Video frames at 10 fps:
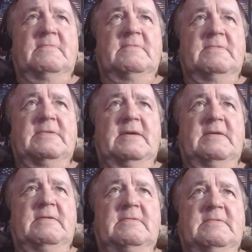
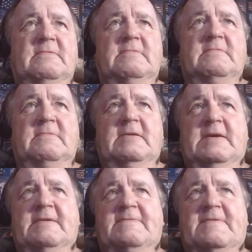that
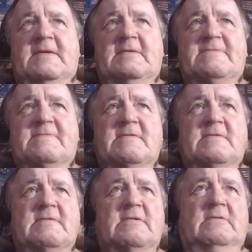exist
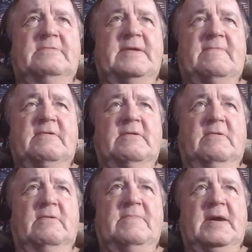you'll never
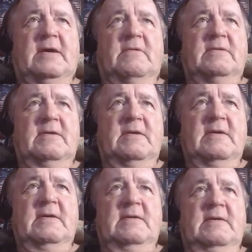know about.
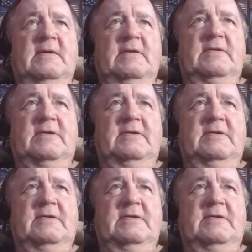A good